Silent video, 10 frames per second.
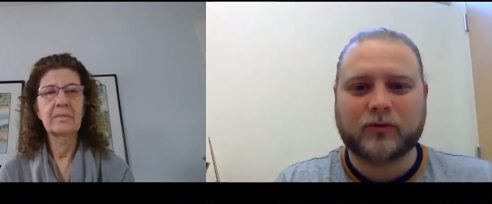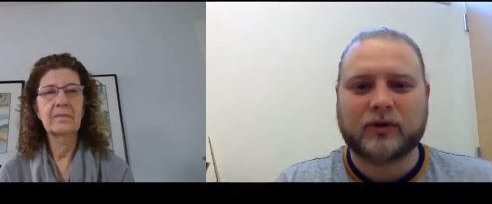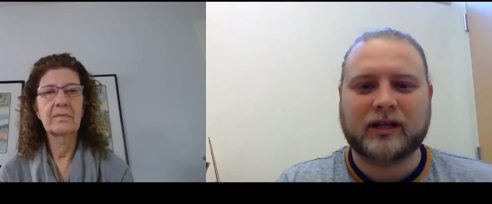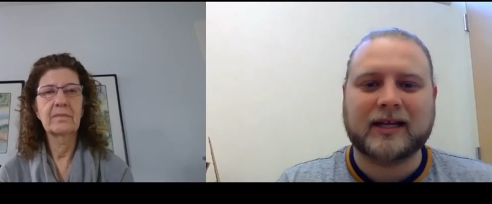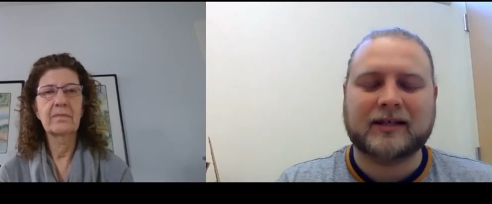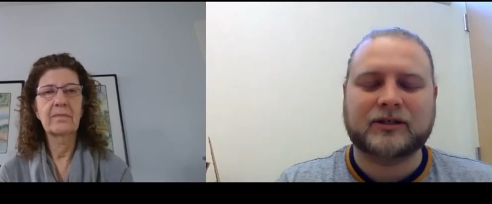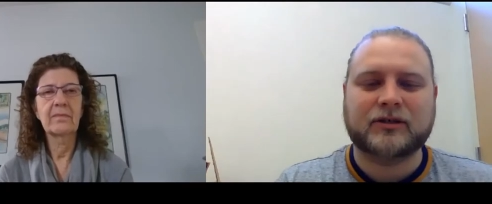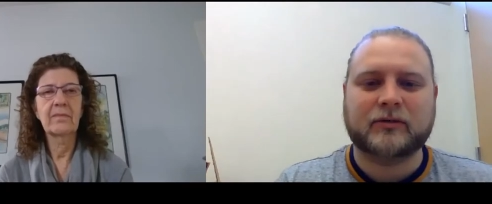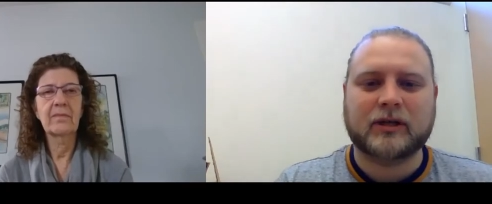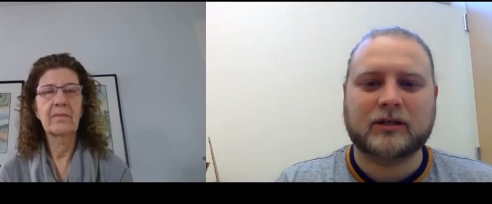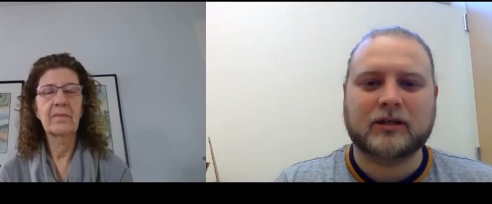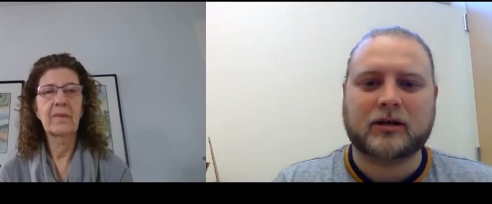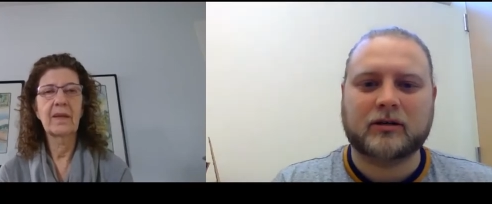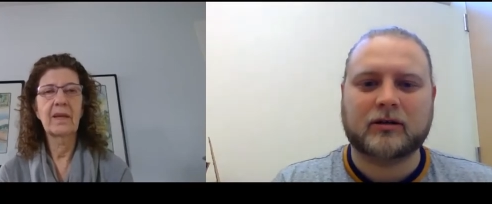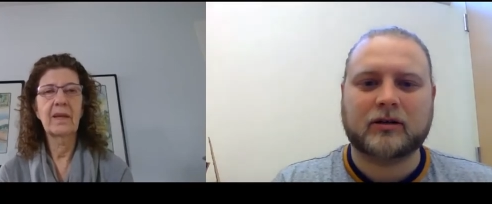Speaker 1: what really got you
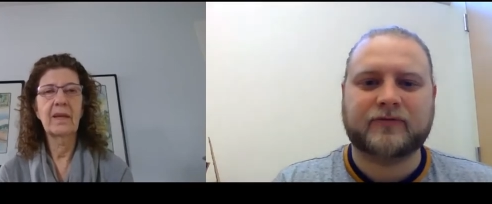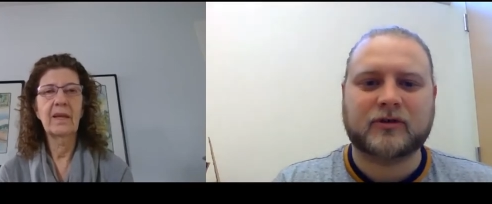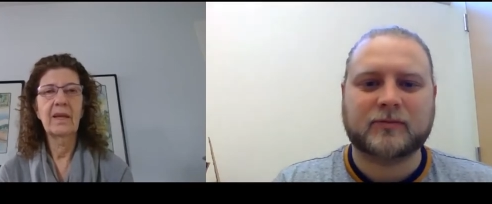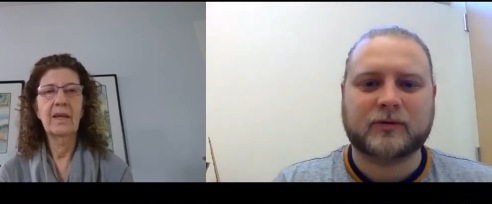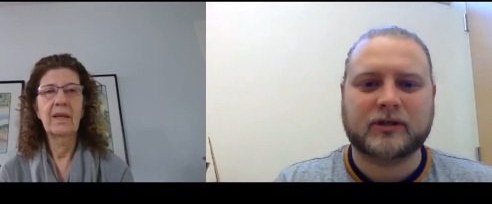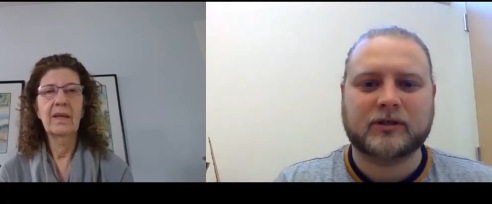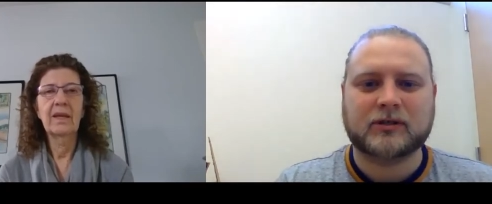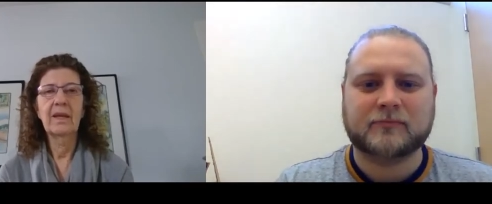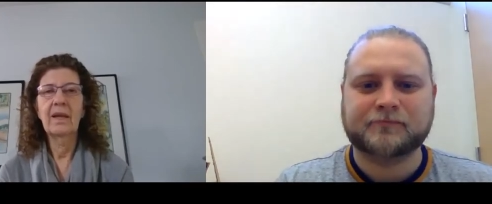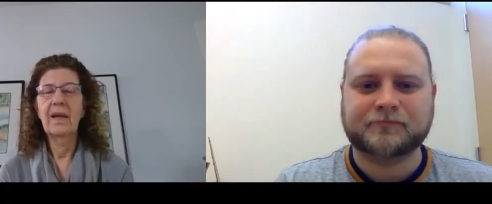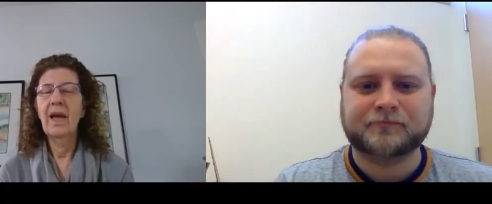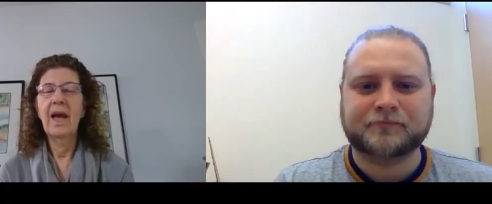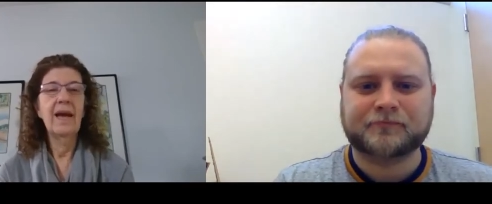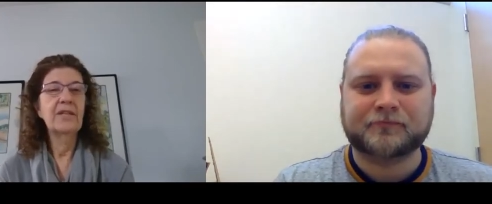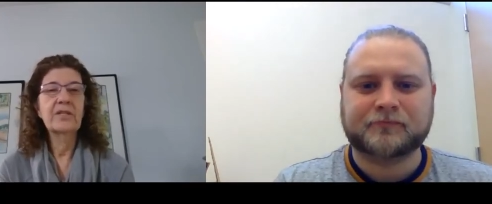into art in the first place?
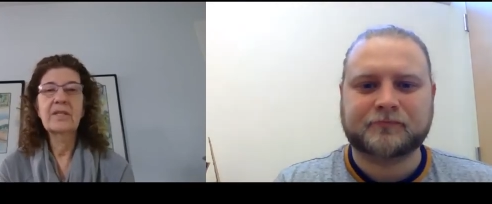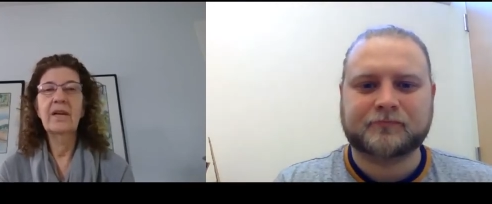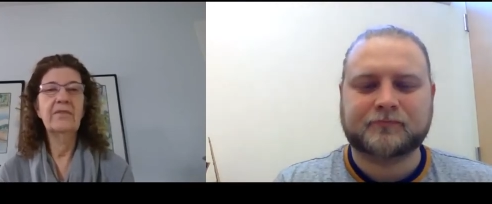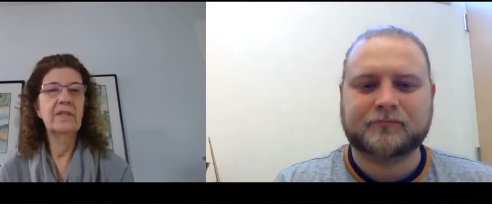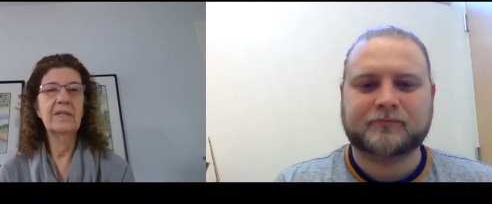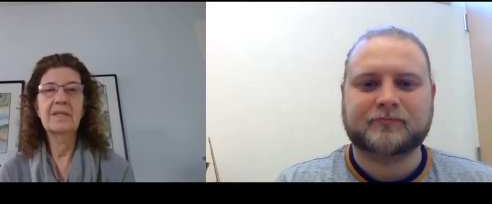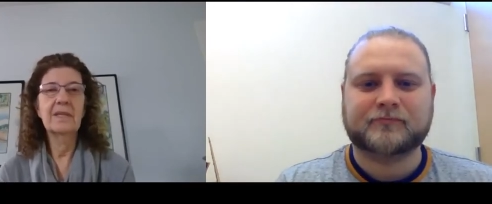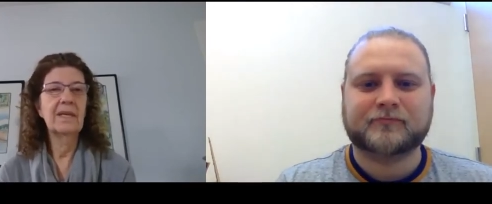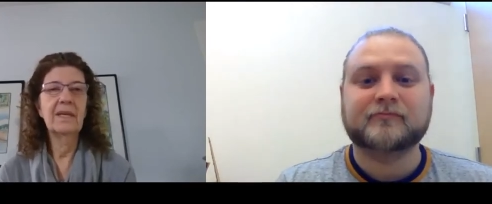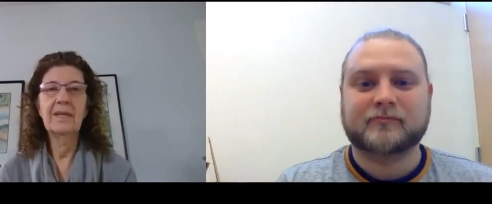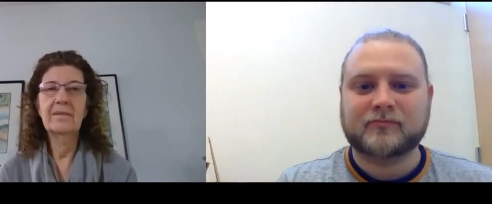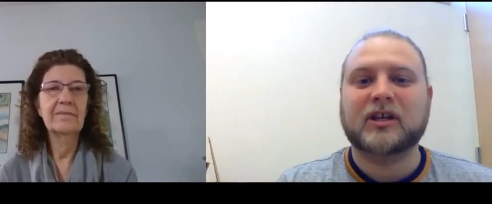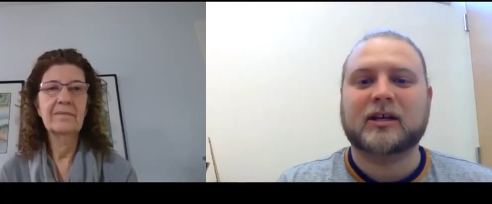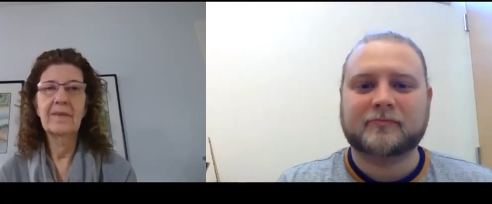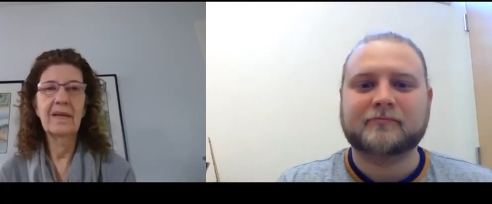
Speaker 2: I just loved it as a kid.
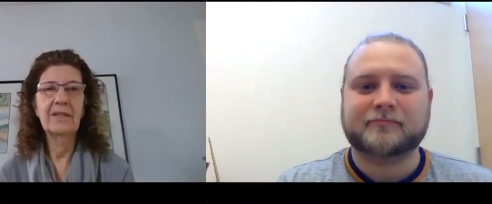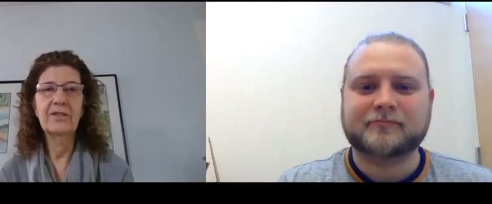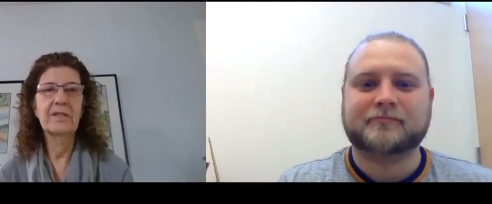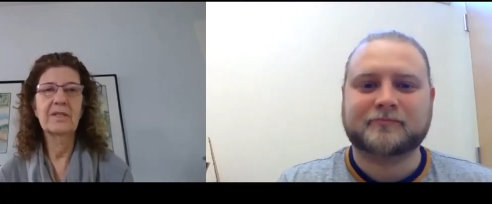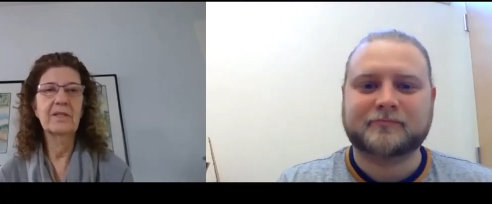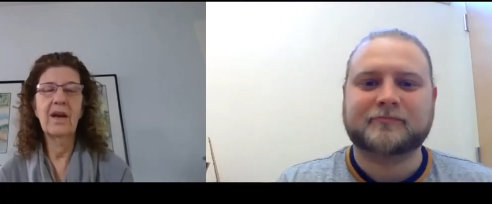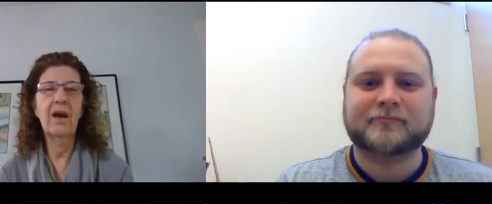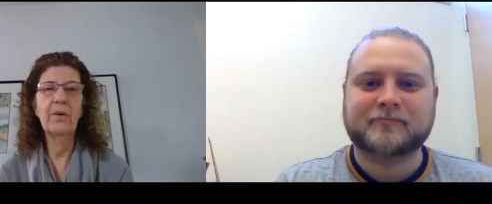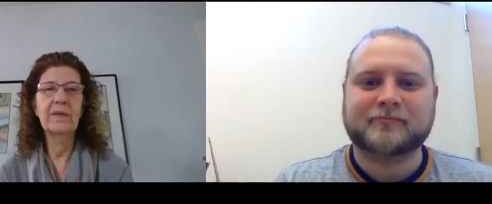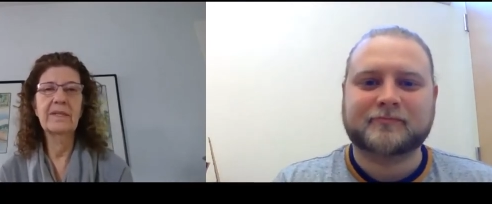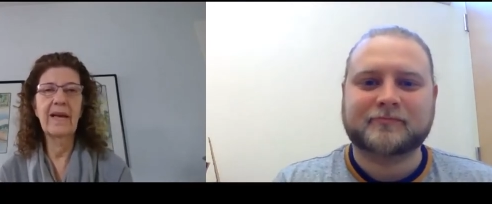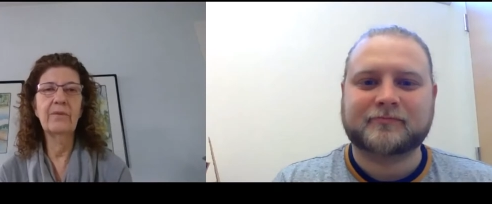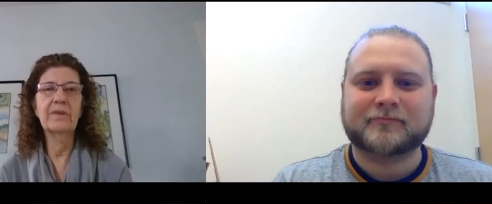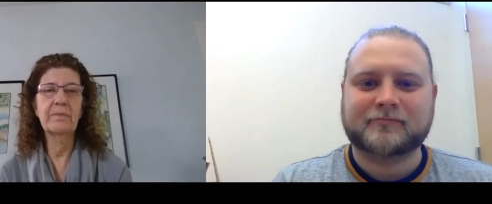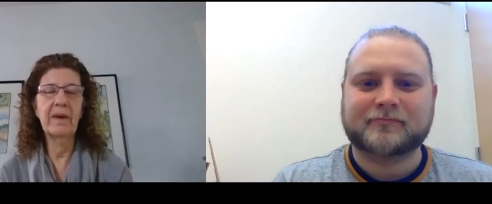Yeah, I always that
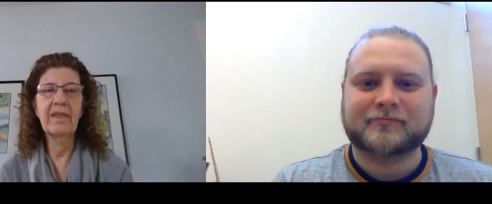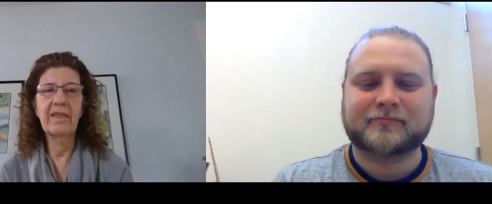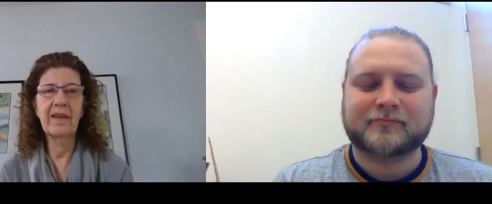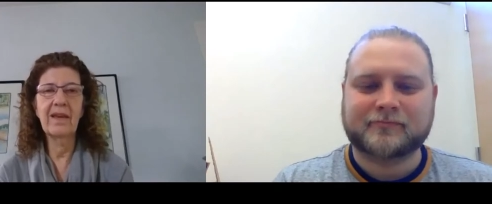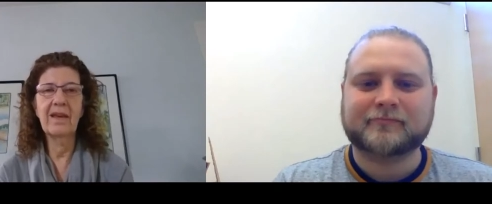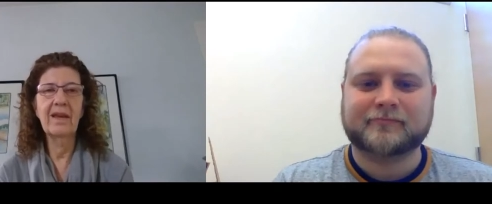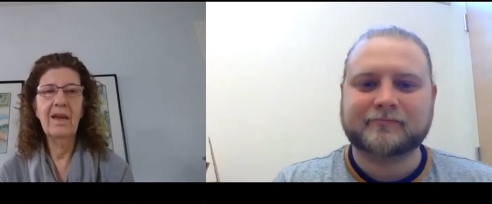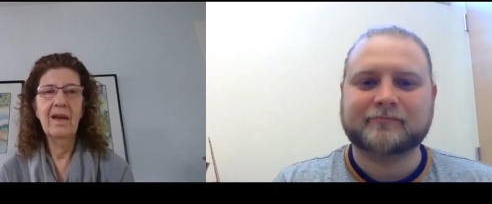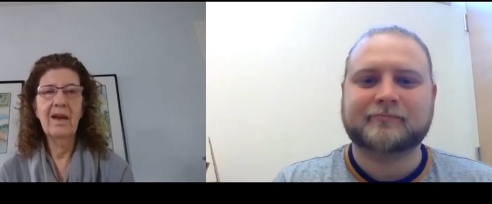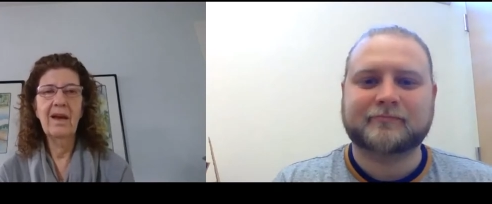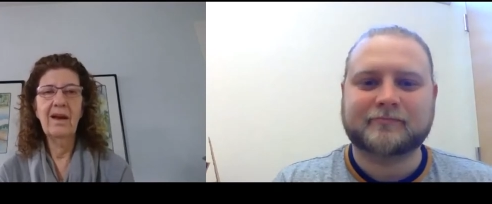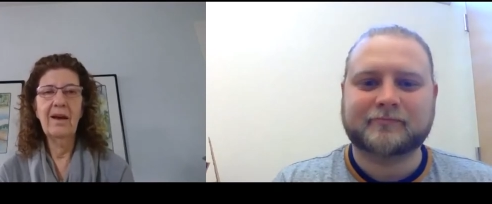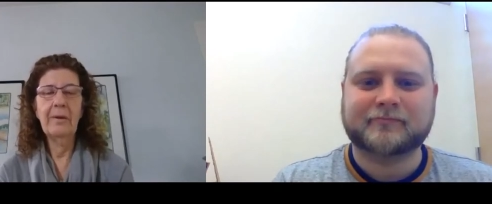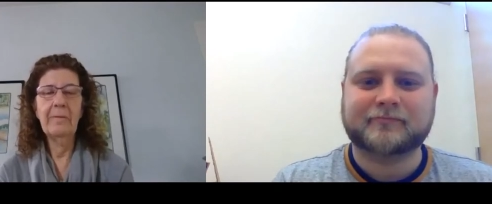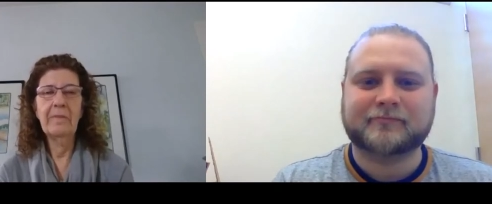was my thing, mm-hmm.
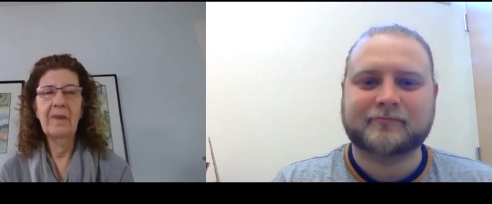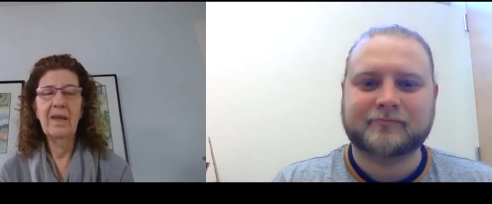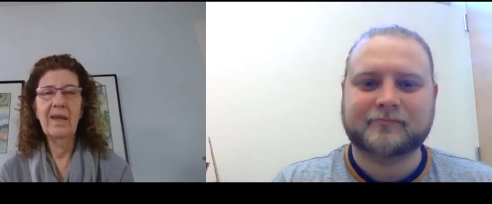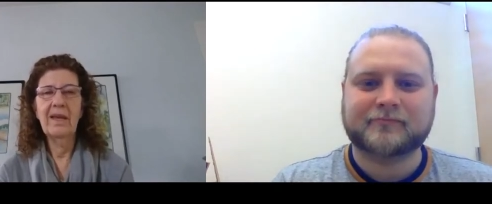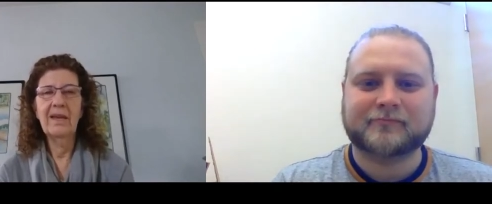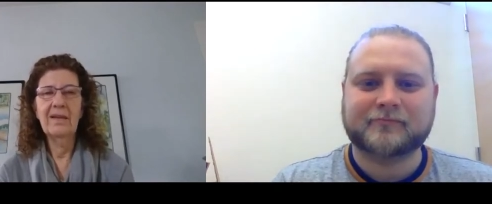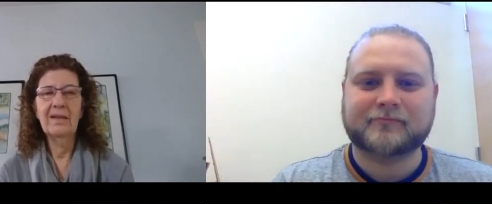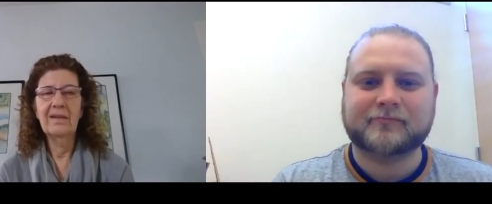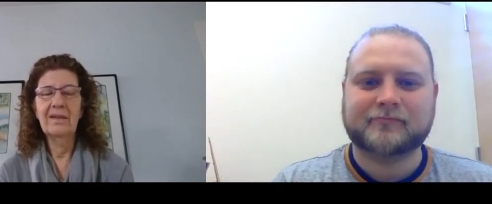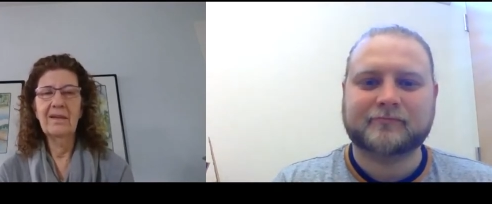um, and